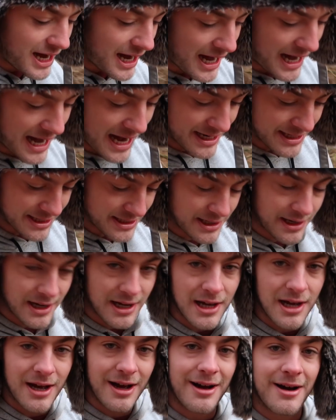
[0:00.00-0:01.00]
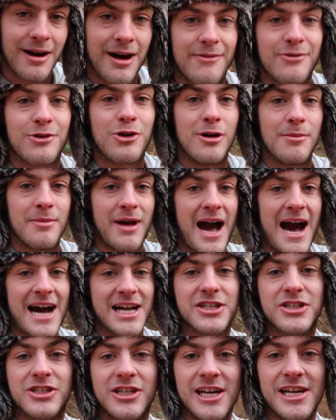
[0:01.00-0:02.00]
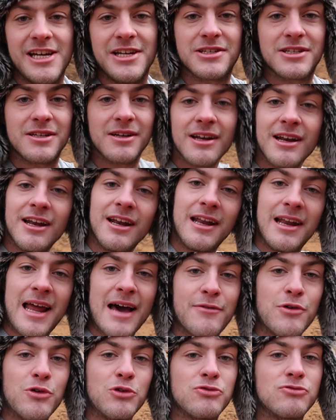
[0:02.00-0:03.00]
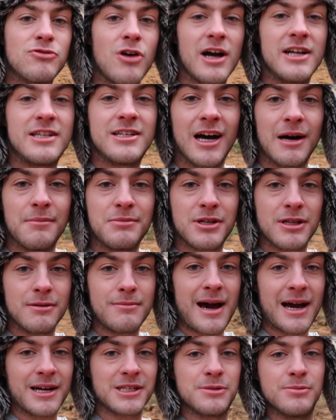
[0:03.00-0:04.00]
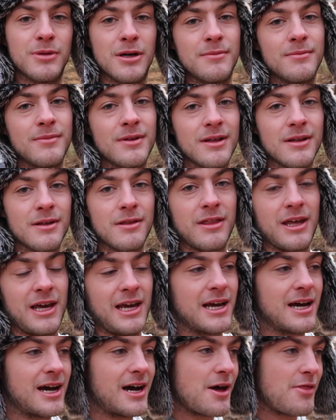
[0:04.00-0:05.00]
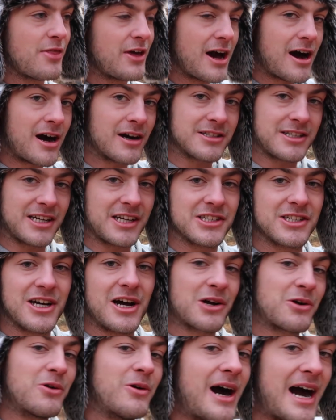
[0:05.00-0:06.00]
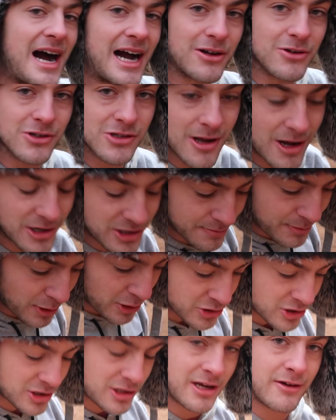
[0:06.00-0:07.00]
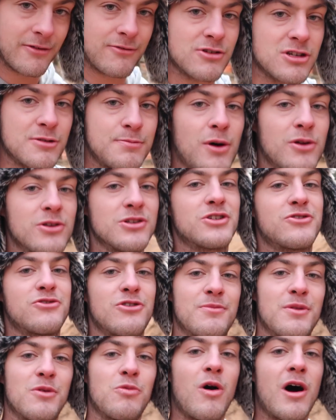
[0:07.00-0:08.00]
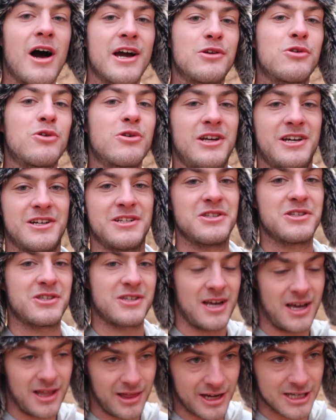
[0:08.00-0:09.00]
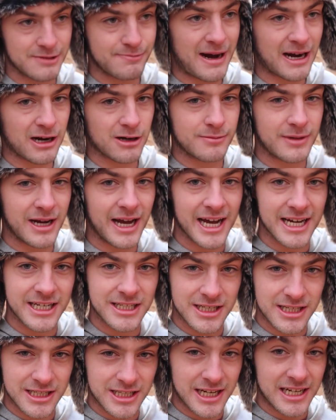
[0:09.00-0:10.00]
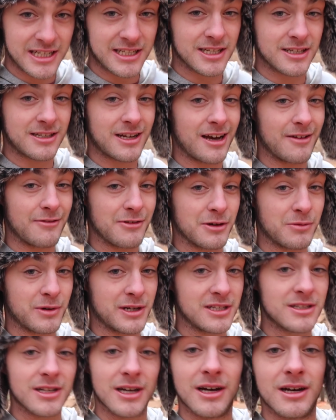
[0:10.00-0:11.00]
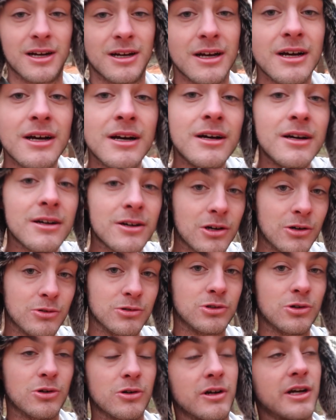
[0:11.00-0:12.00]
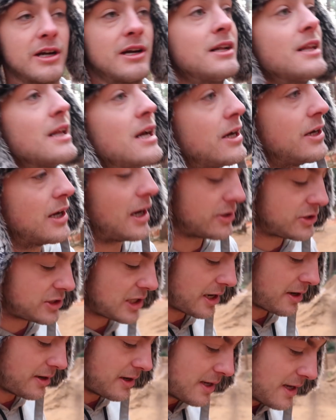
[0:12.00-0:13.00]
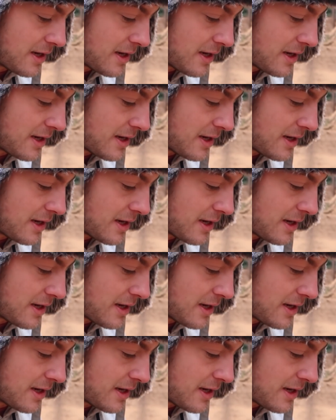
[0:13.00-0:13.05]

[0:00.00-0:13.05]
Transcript: And I've got my hat stees levelled right up to the maximum. The Arctic Circle hat got such a positive response from the wide audience that it's back on my head and it's here to stay for the winter. Cool story. No, so